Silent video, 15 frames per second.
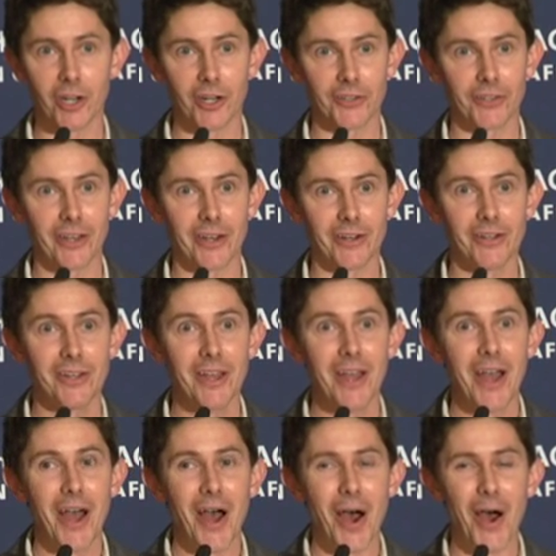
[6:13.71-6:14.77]
cartel.
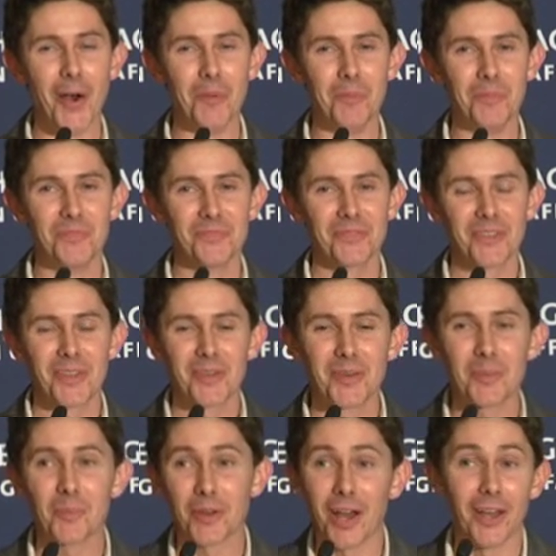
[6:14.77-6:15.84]

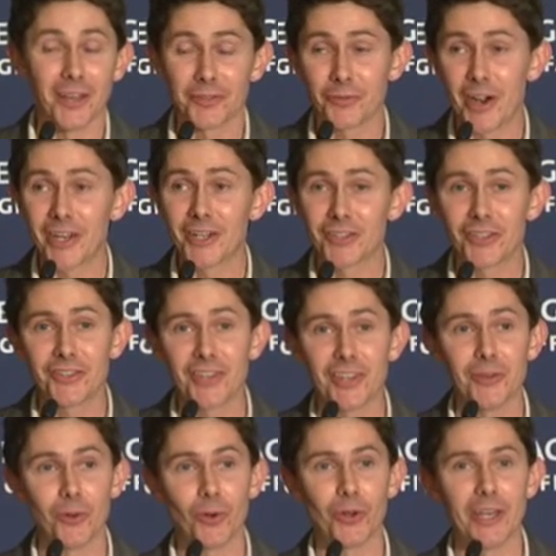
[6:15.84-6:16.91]
But it's very good to see
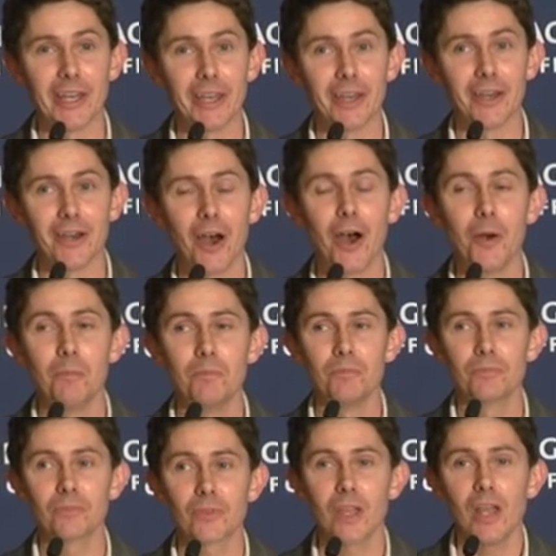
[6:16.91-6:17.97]
you all here.
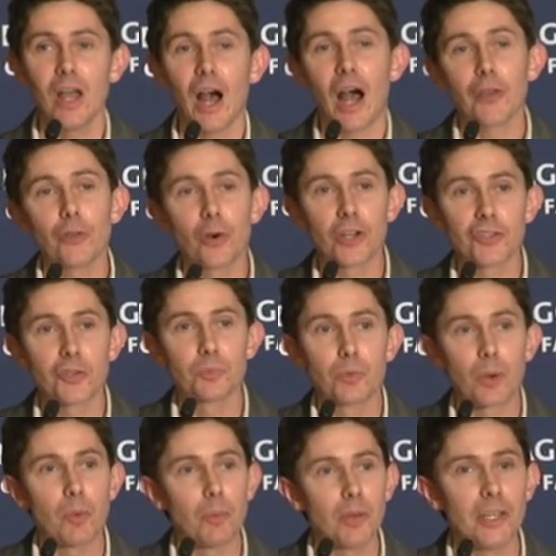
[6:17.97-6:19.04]
I thought I should
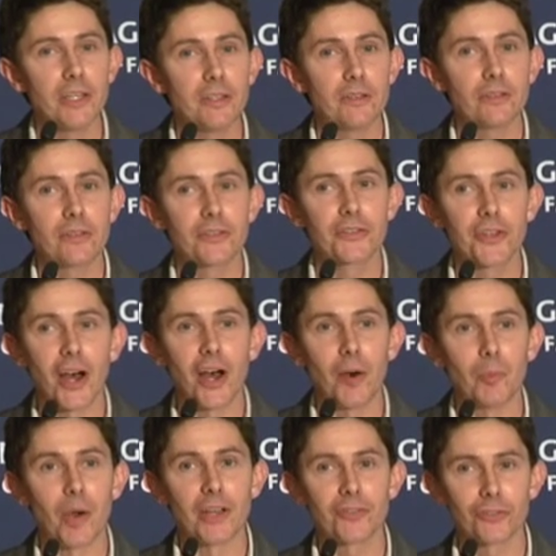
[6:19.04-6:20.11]
probably
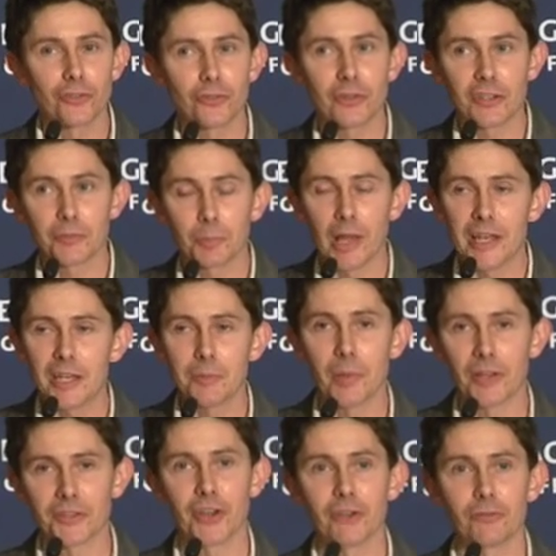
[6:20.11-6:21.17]
start by sort of explaining
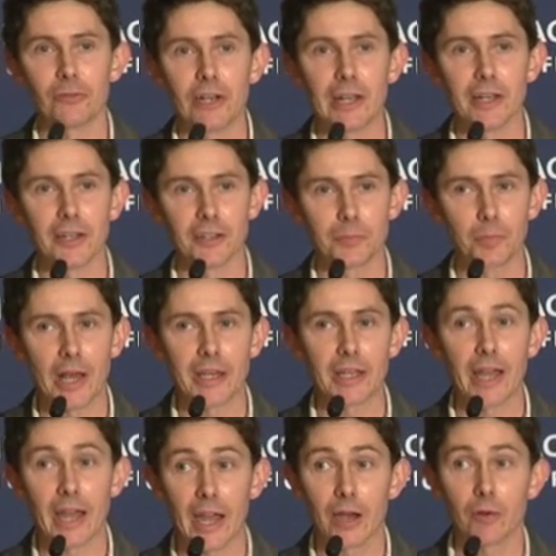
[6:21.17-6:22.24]
myself, really, and explaining
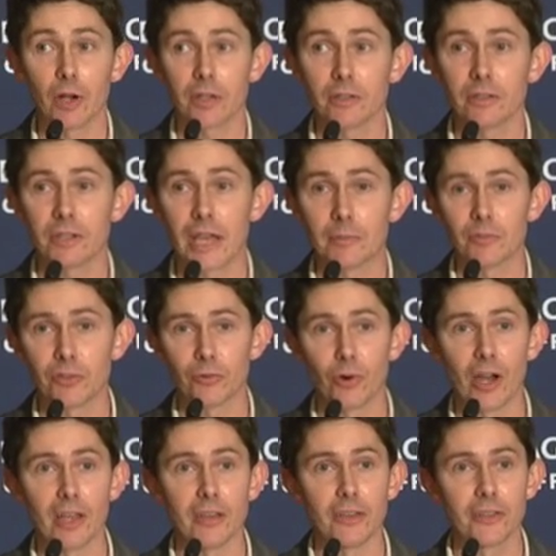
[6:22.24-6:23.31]
how I came to
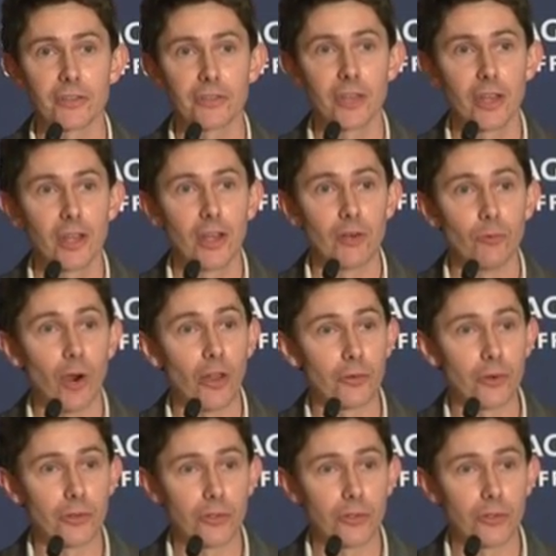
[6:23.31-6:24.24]
write this rather